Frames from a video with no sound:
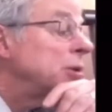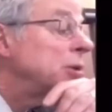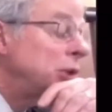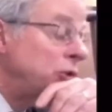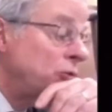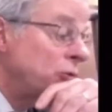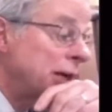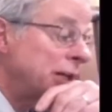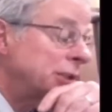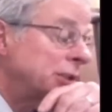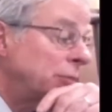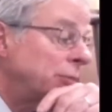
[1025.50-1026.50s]
DUI
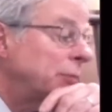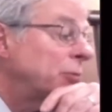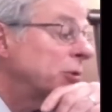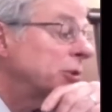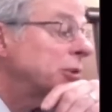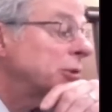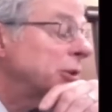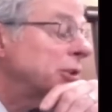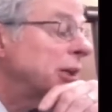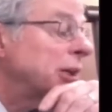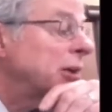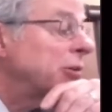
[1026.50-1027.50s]
is a little bit more
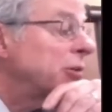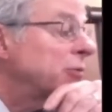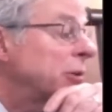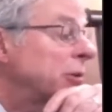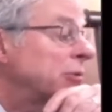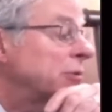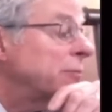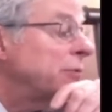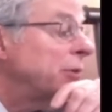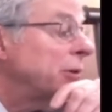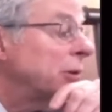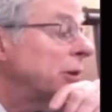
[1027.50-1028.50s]
serious. That carries with it some
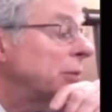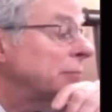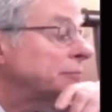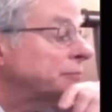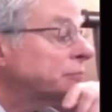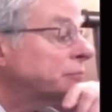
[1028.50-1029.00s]
fairly